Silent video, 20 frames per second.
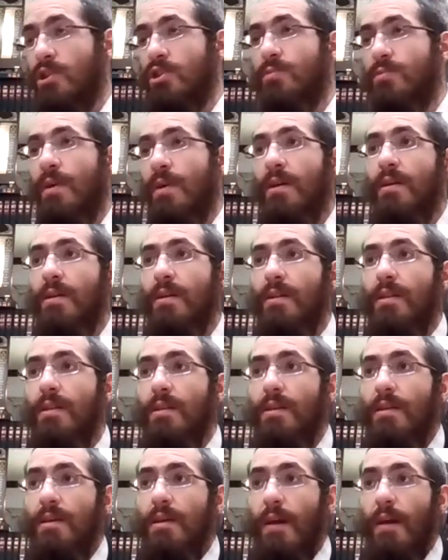Kriyashma
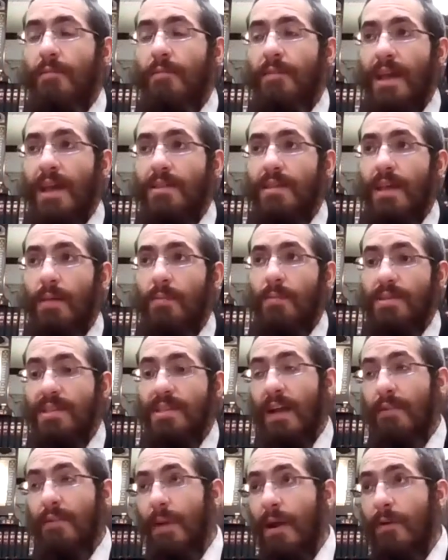of nighttime
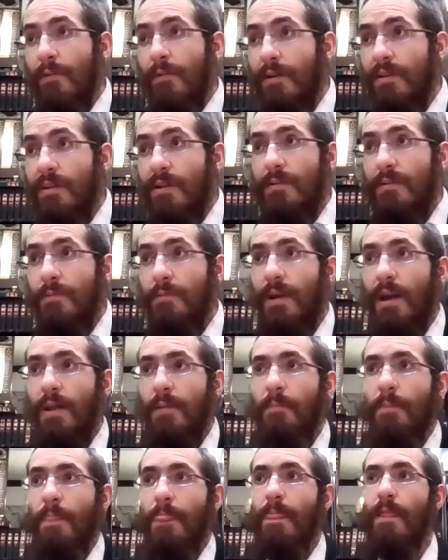because he died in night early.
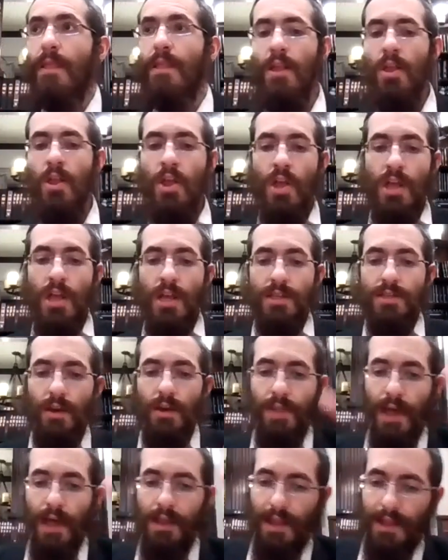Right?
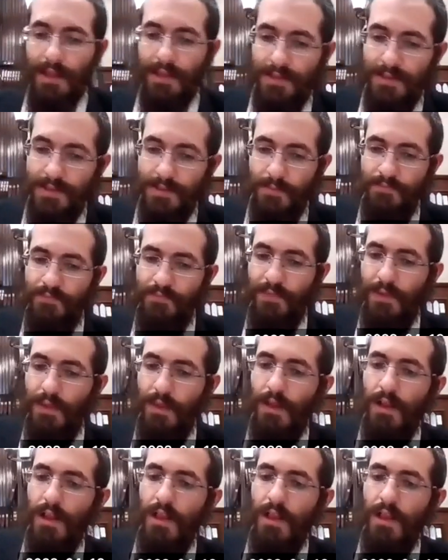So now like this.